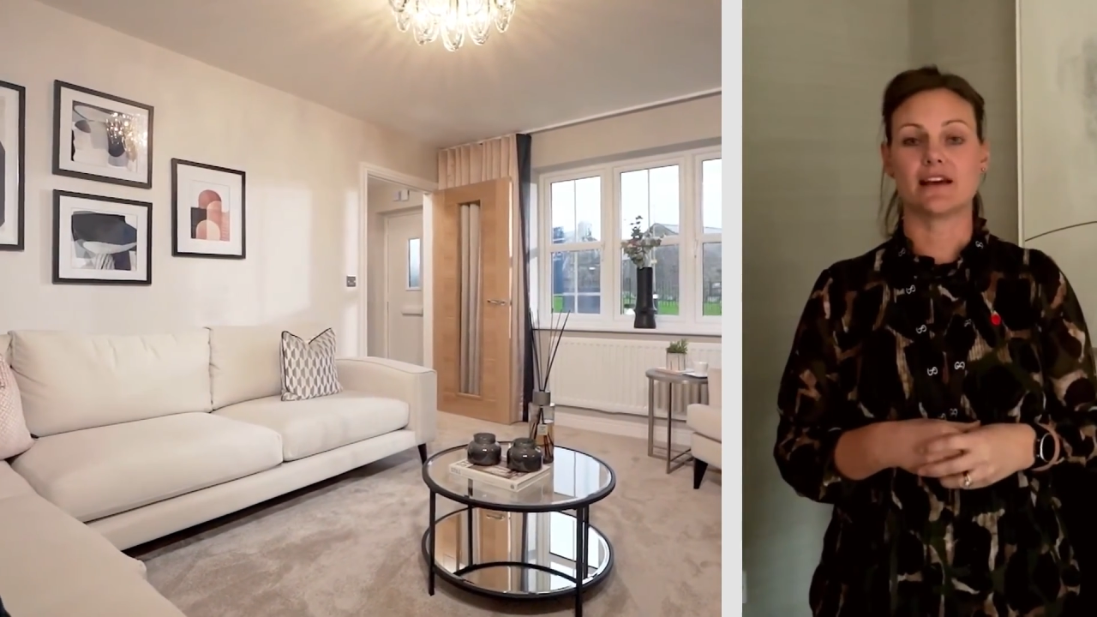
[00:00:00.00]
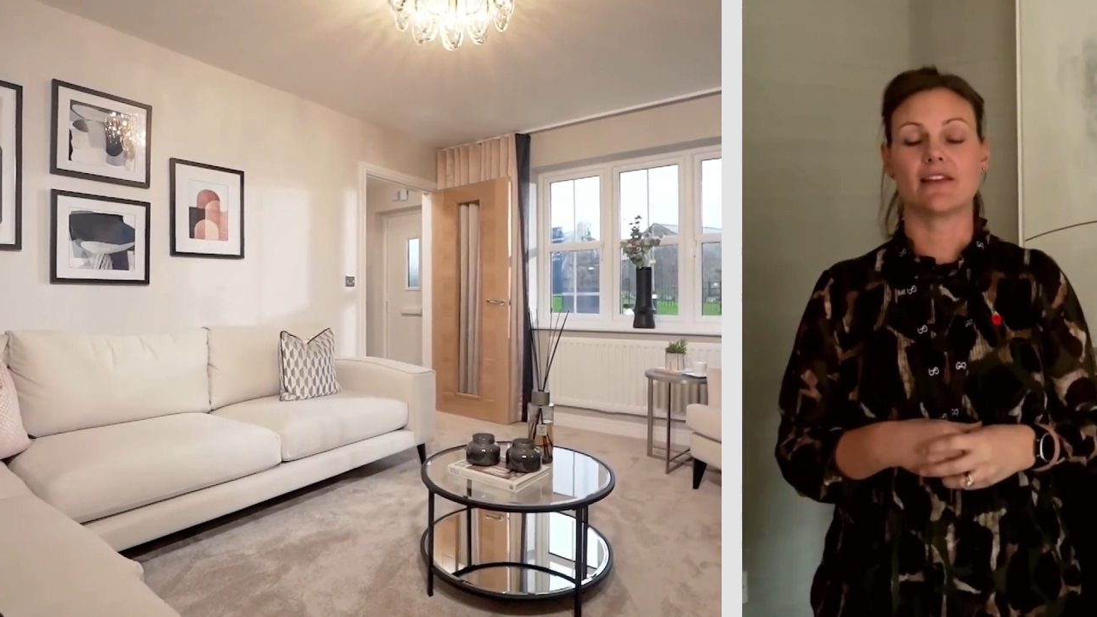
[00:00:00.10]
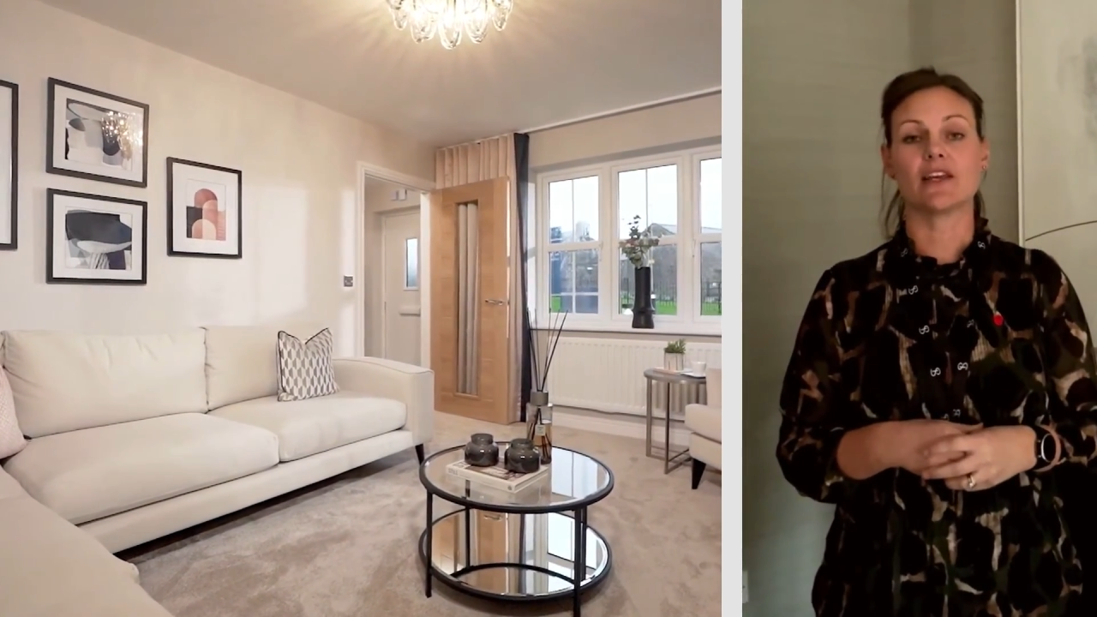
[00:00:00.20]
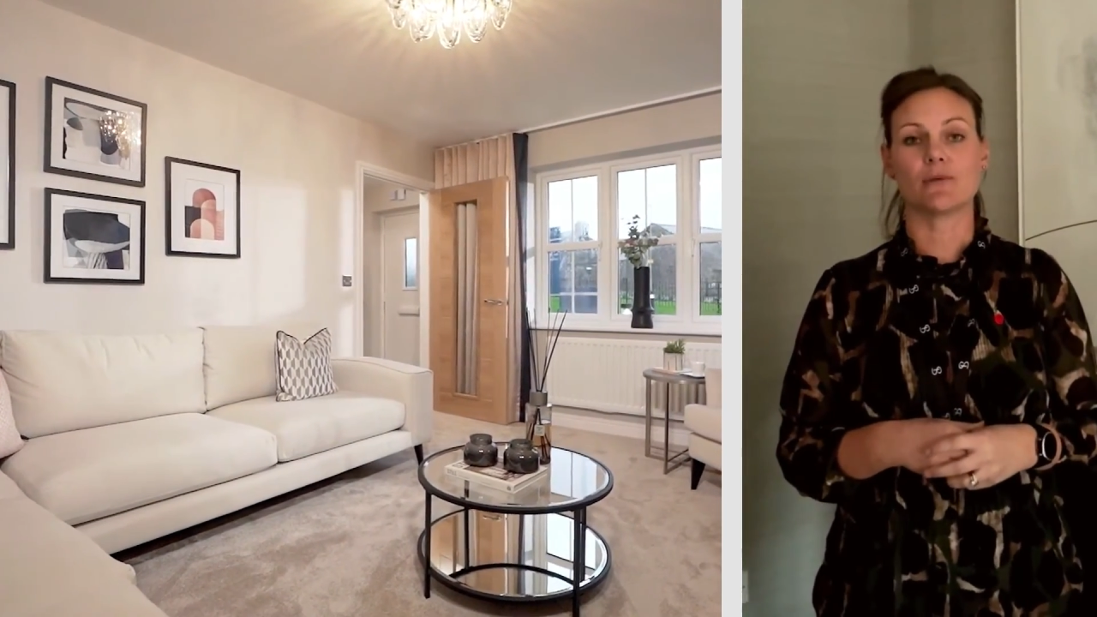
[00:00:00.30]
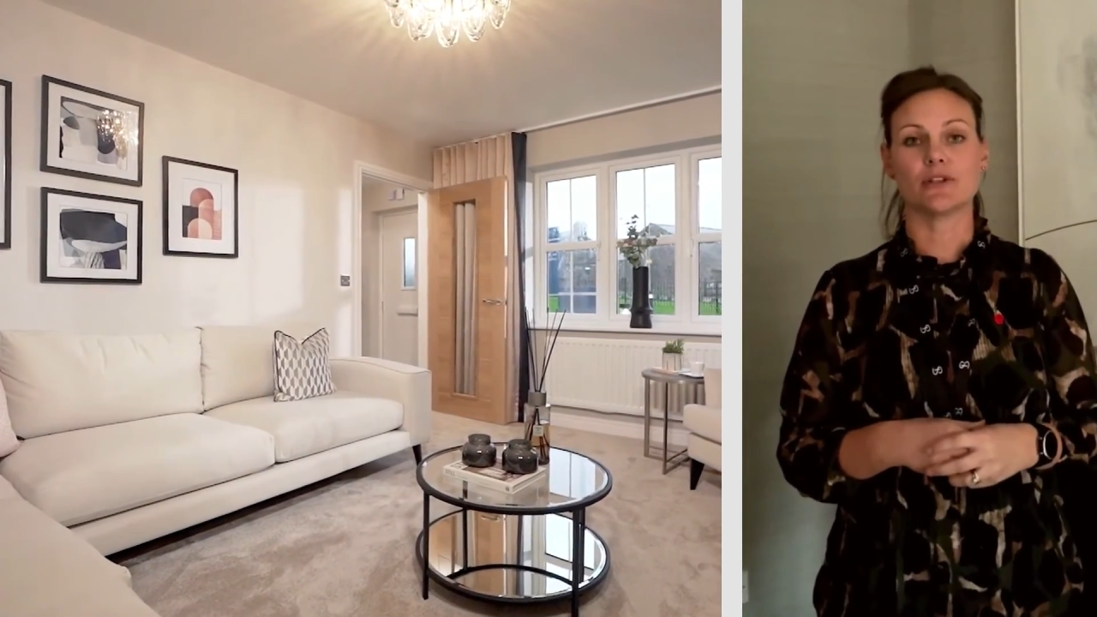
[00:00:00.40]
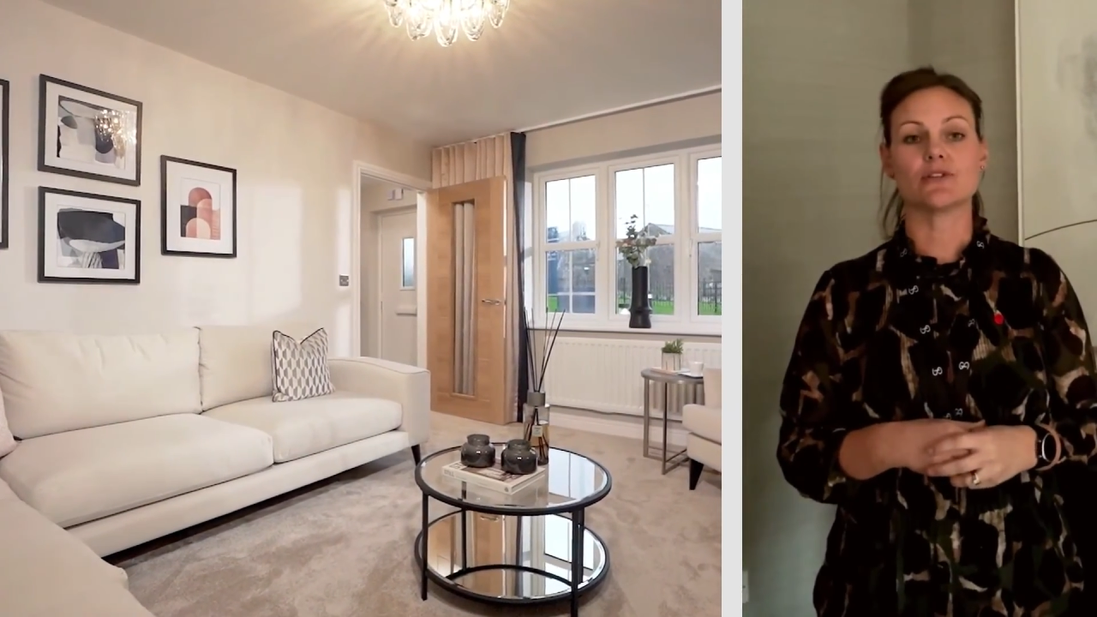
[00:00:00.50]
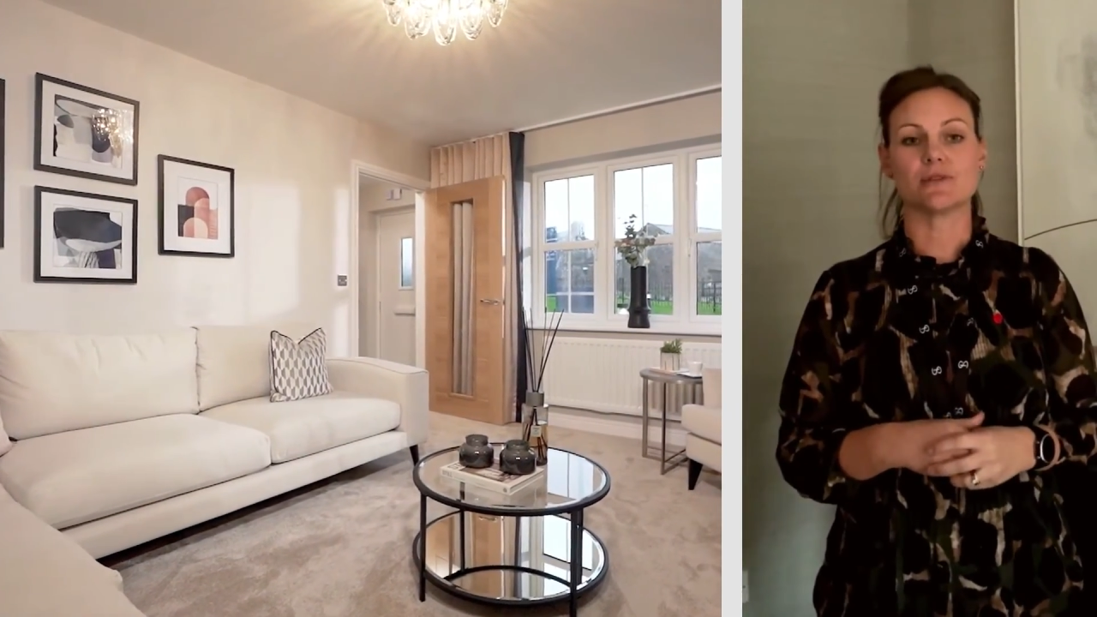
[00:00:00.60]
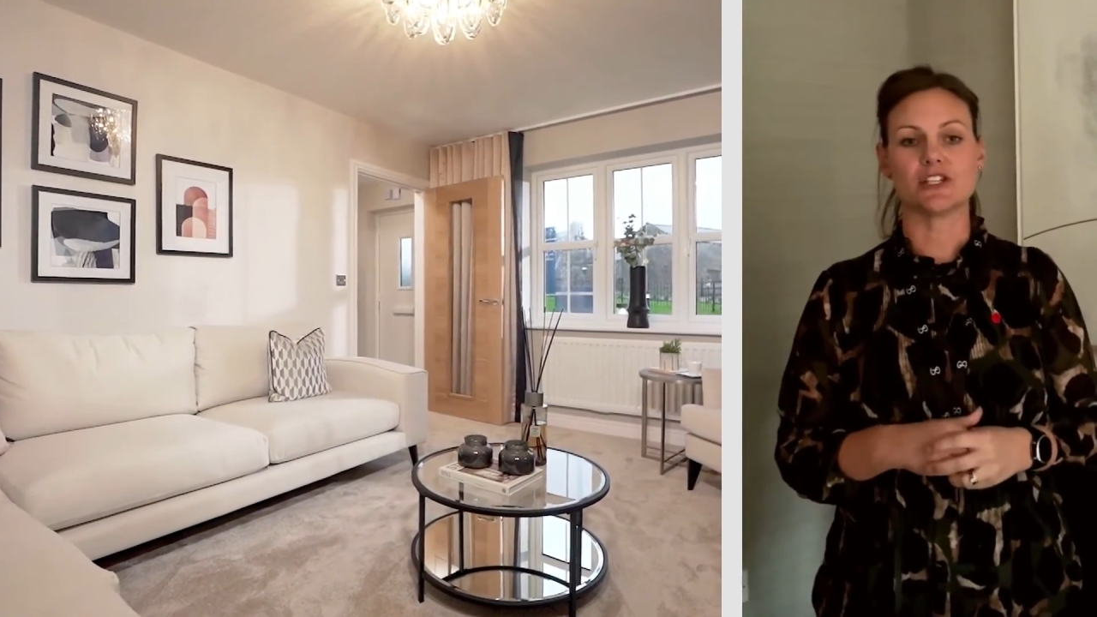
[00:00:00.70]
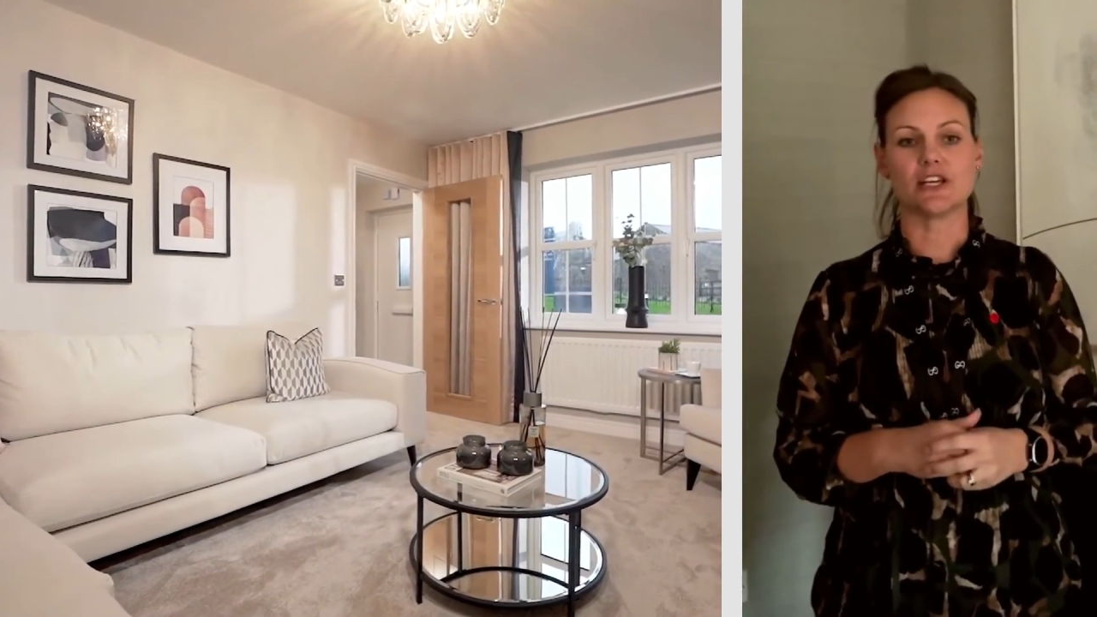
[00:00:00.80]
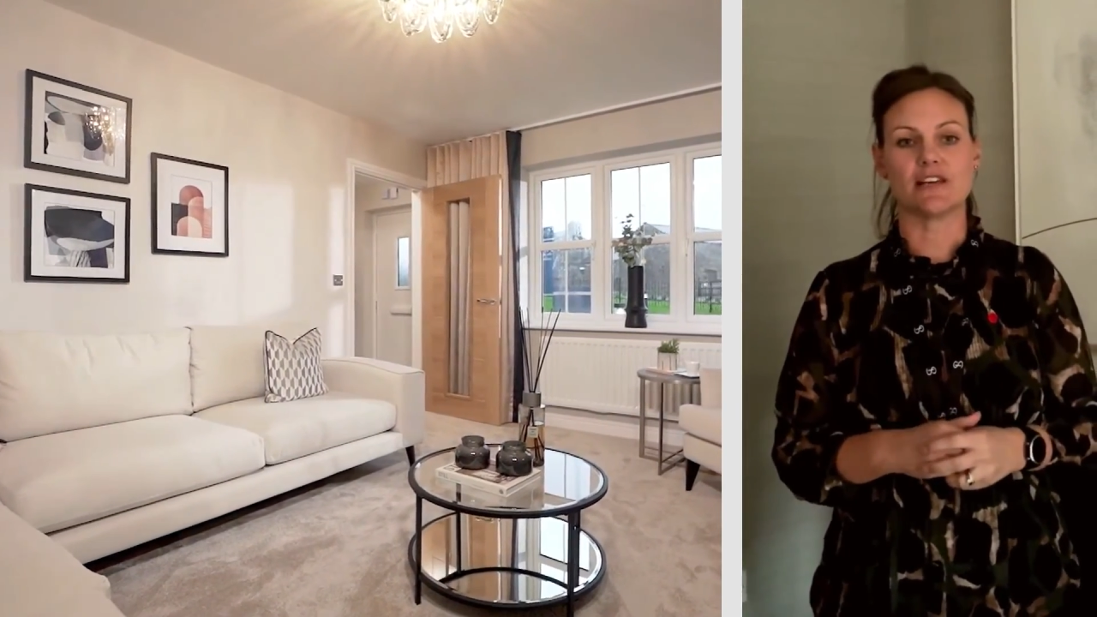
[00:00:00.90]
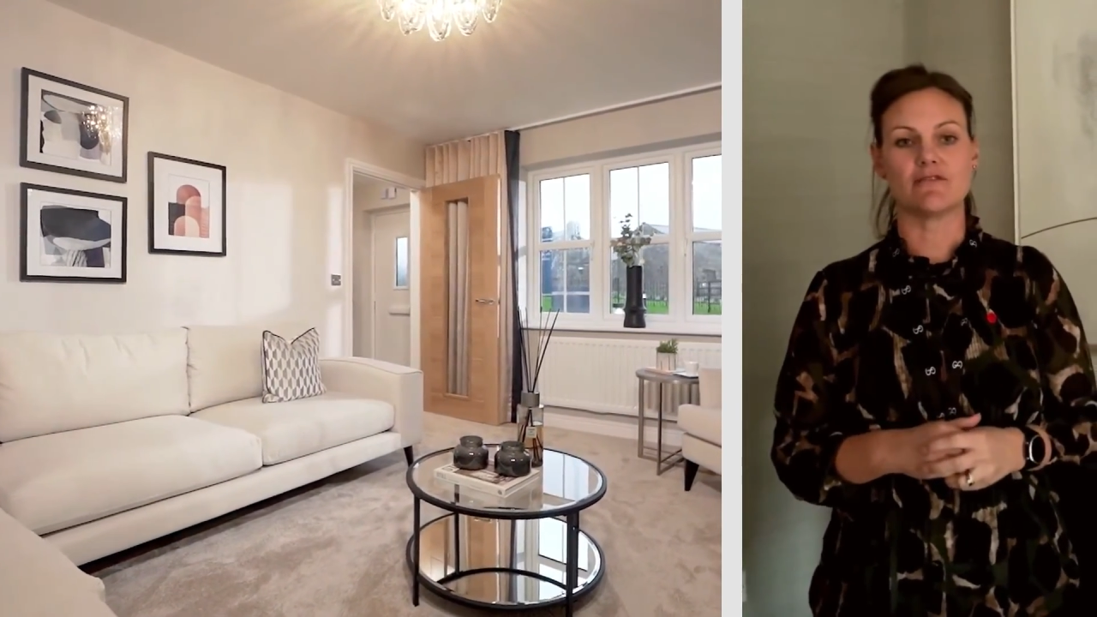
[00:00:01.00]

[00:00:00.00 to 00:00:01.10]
you want to achieve.